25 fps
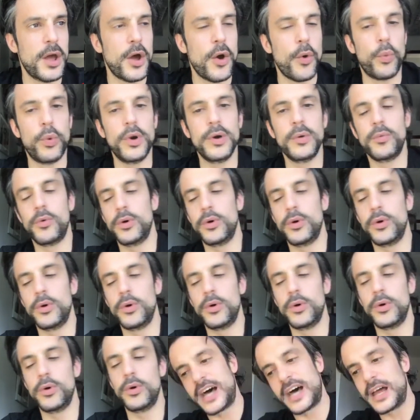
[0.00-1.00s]
what we
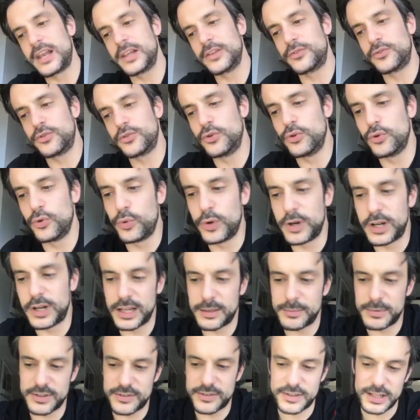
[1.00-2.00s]
decided to do with
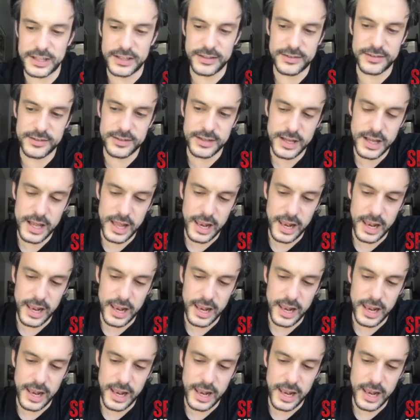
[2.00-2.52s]
him is this.